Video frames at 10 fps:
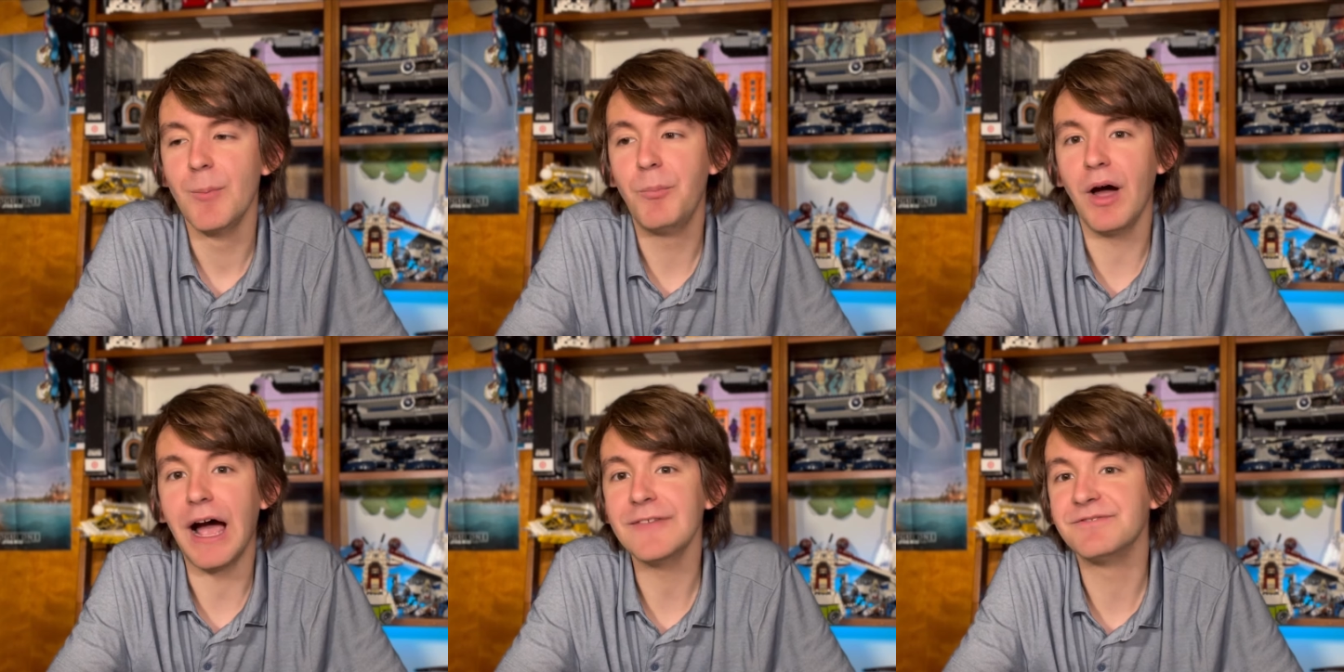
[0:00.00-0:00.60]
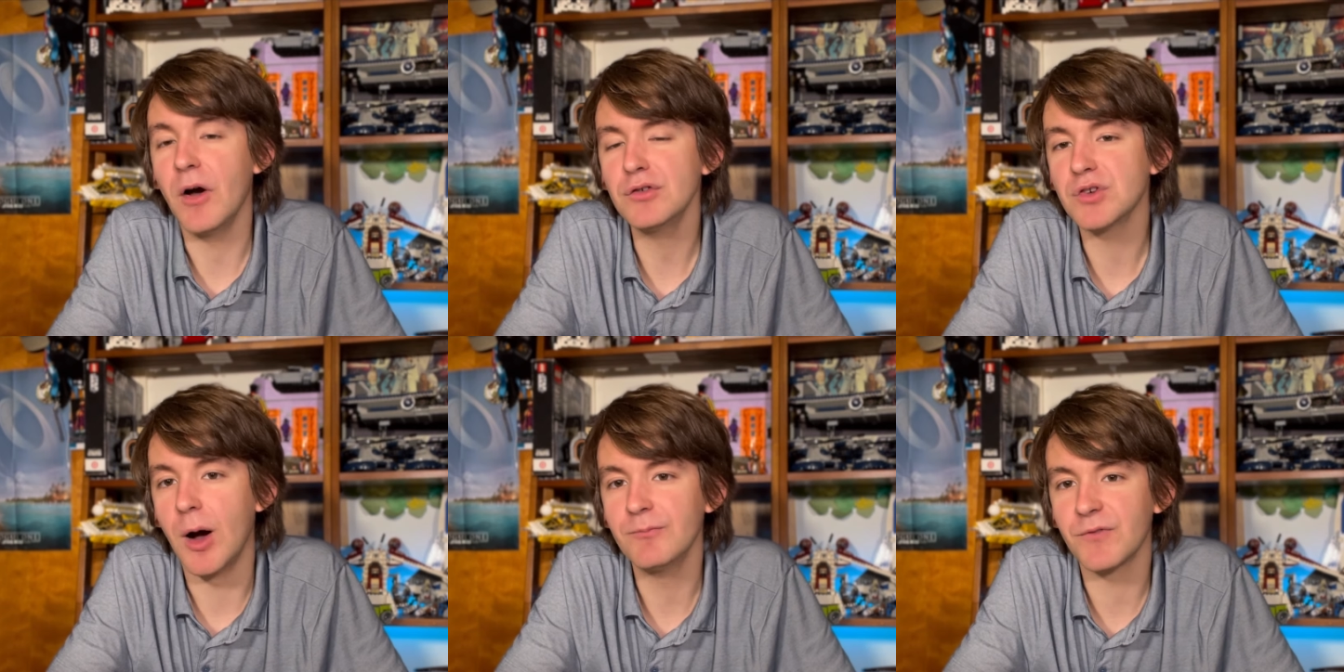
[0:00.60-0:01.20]
But I found
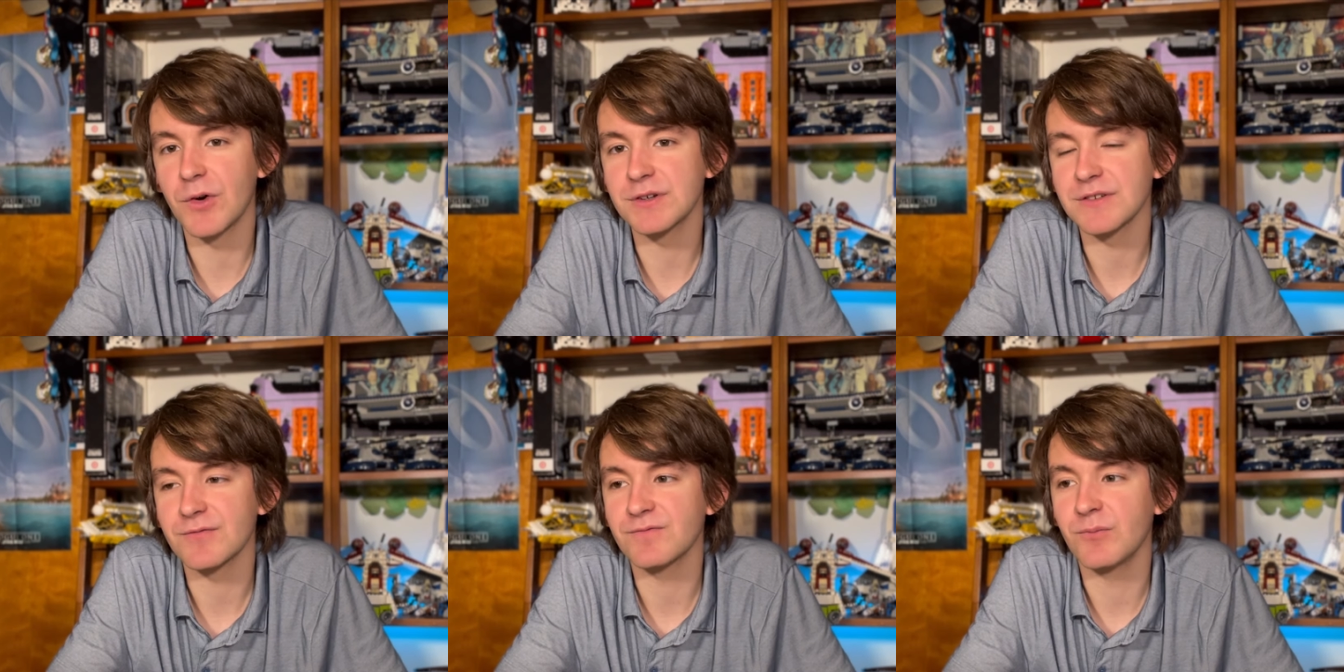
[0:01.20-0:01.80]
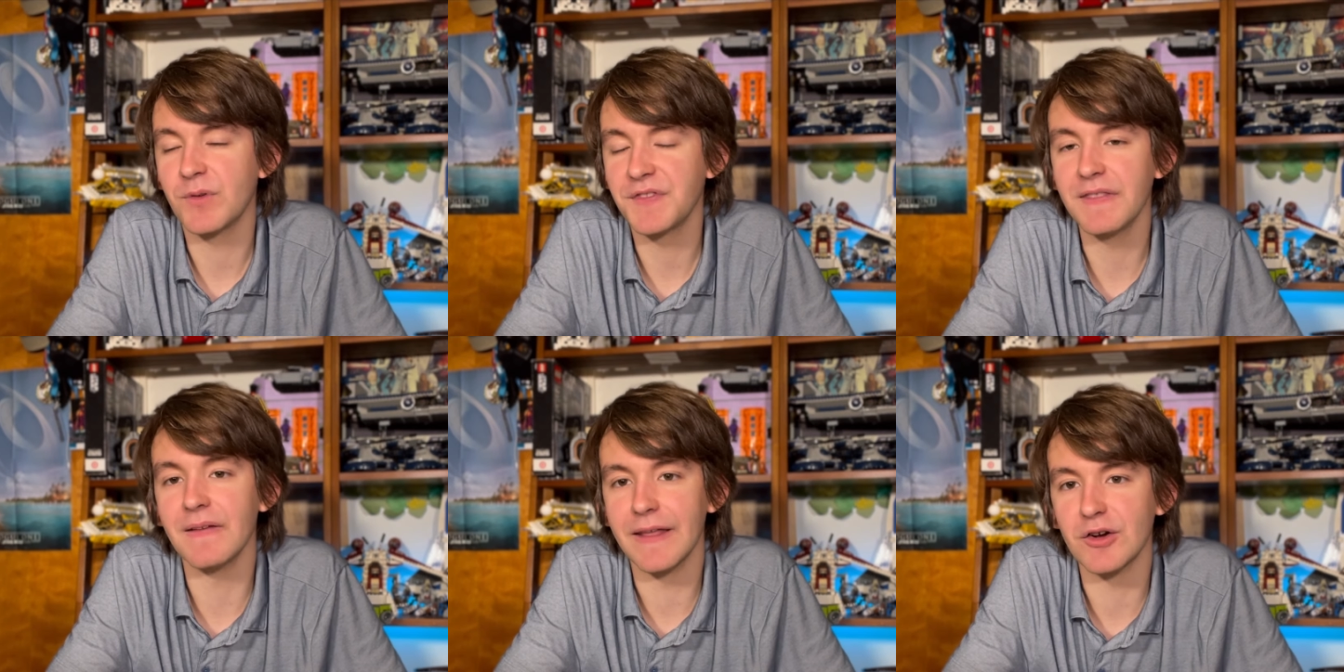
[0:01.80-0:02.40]
comfort within
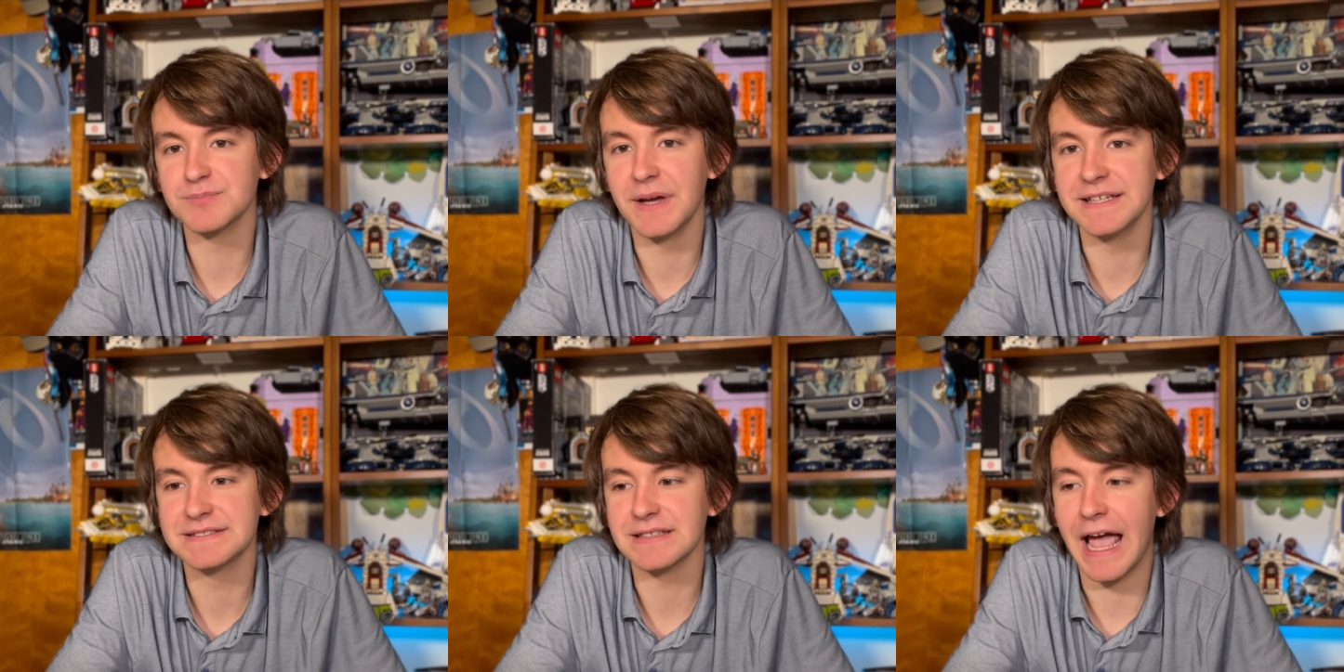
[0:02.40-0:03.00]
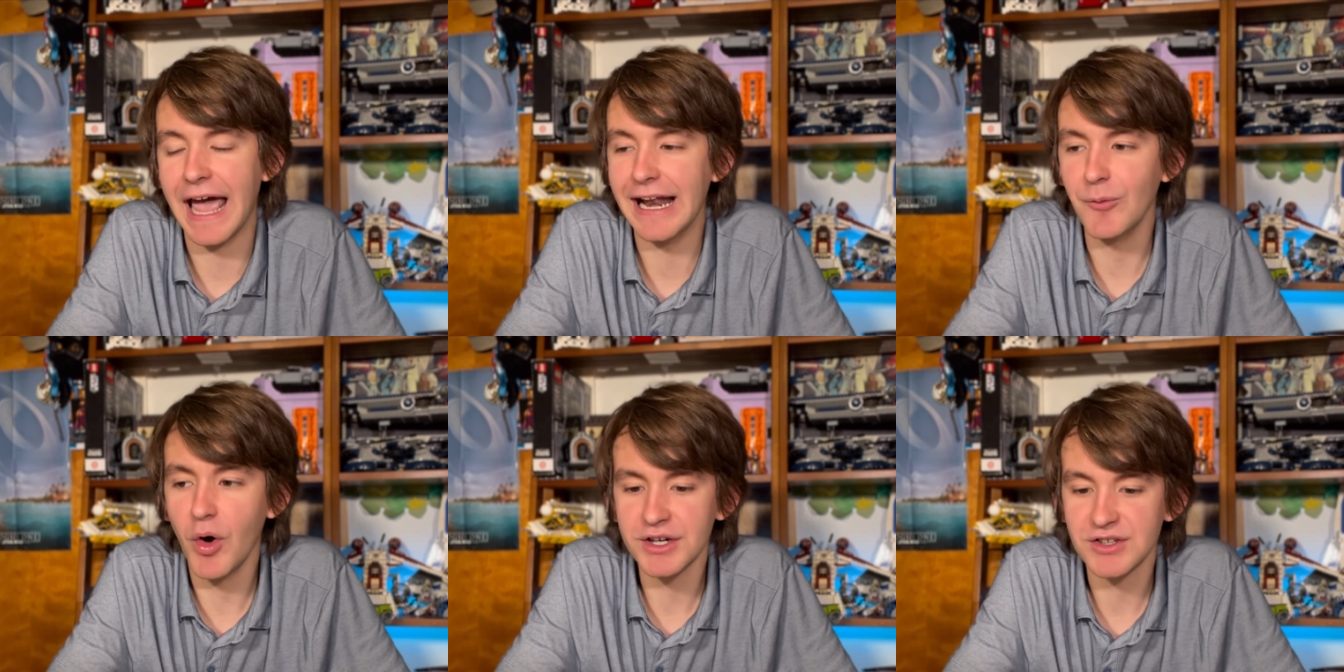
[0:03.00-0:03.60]
the Lego space. And I
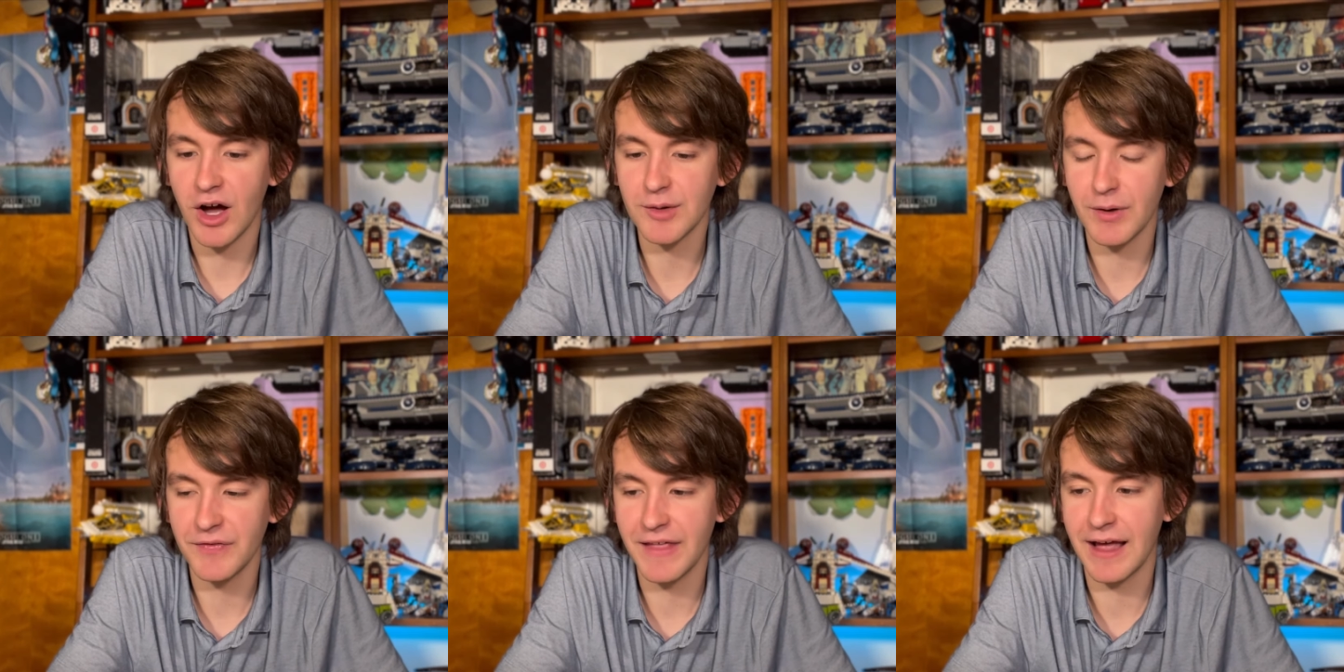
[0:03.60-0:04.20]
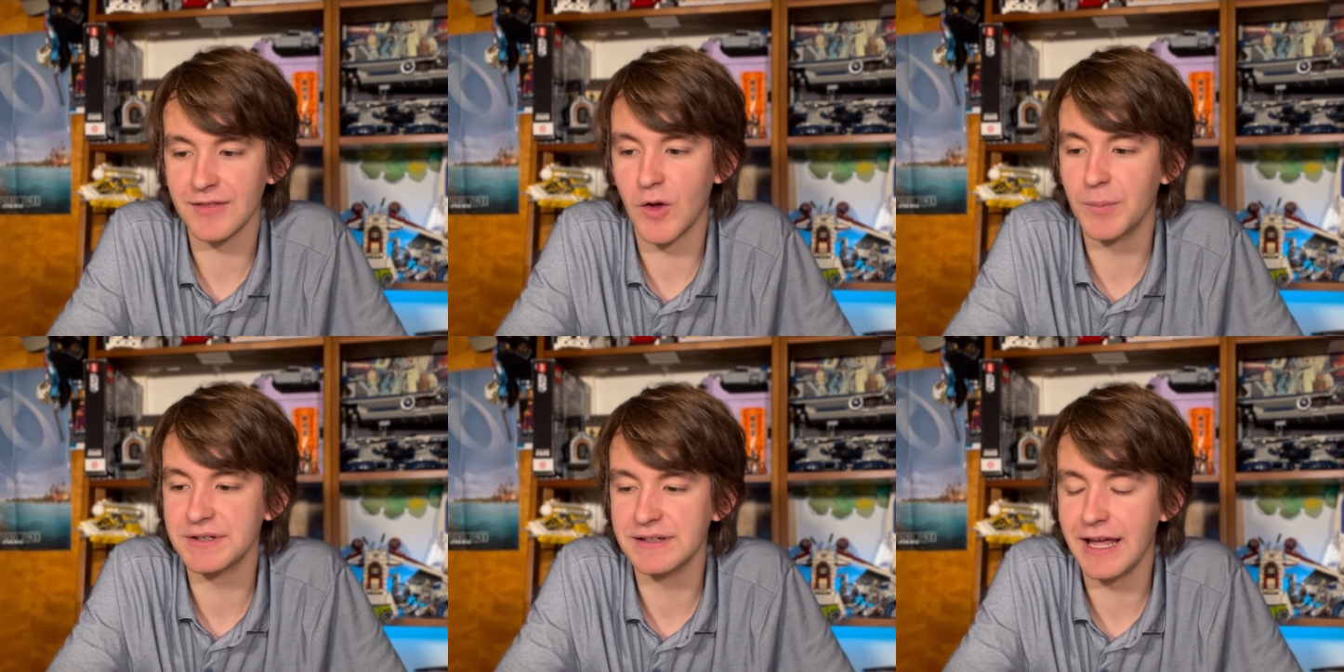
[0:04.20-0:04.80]
want to talk about that a little
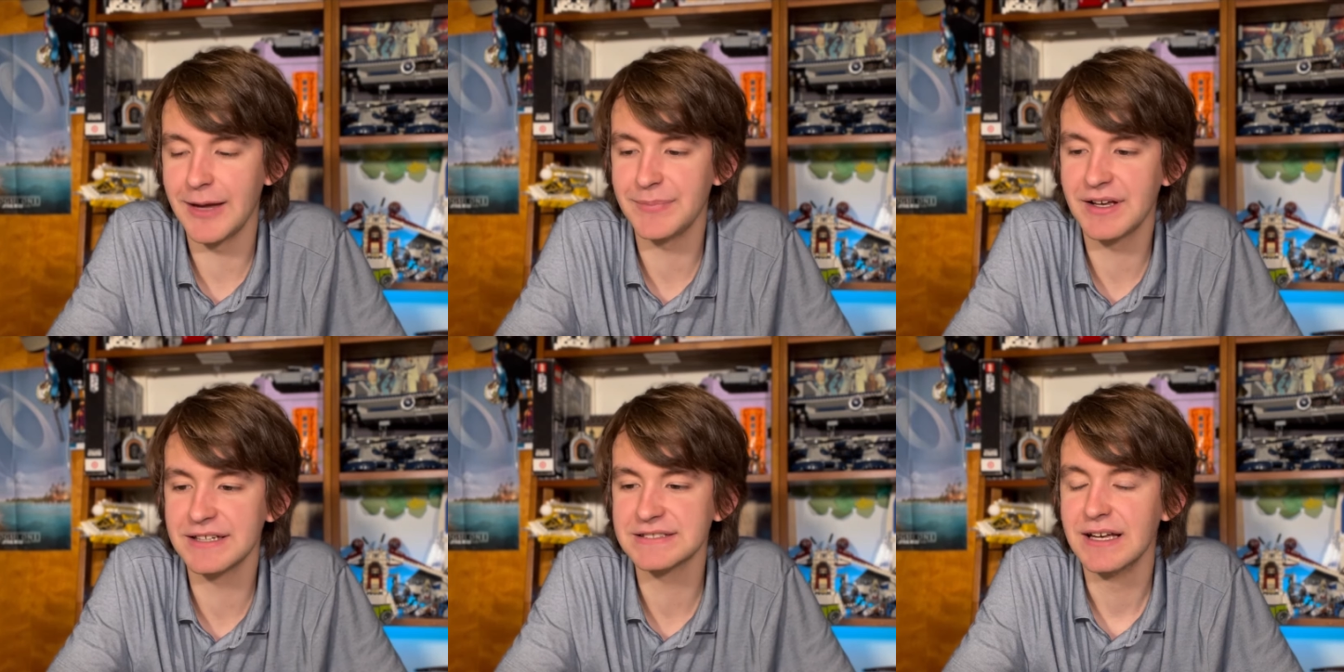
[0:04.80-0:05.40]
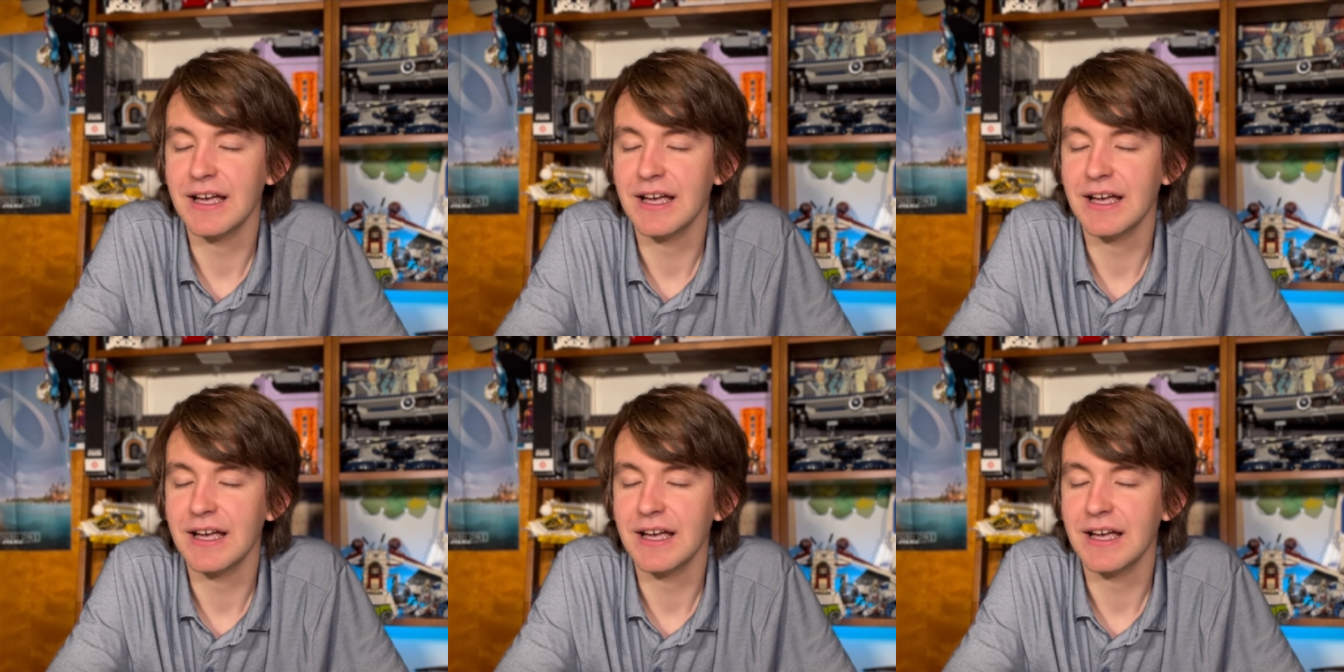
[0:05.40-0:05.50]
bit today because